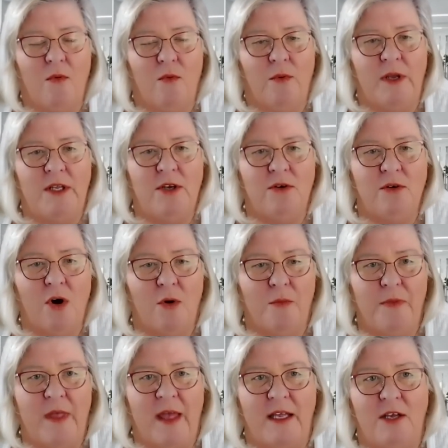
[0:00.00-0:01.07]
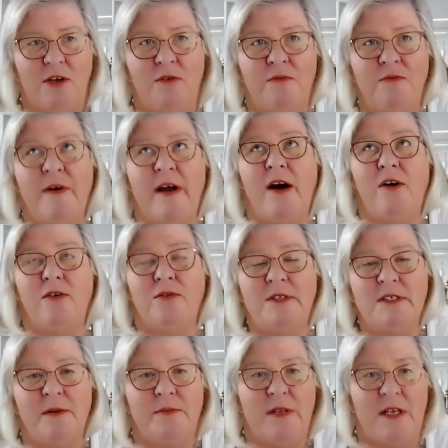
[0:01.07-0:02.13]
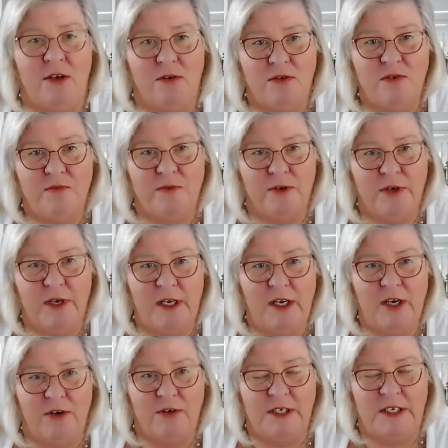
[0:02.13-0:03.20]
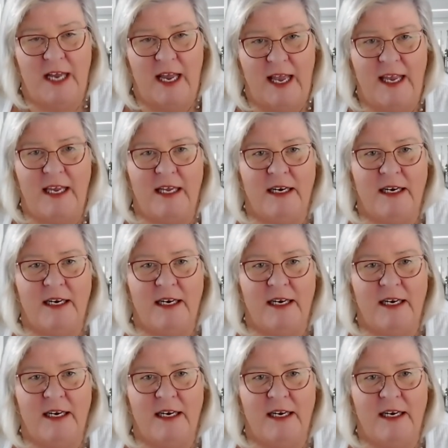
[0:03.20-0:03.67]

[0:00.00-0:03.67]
we do hope that you found something useful here today.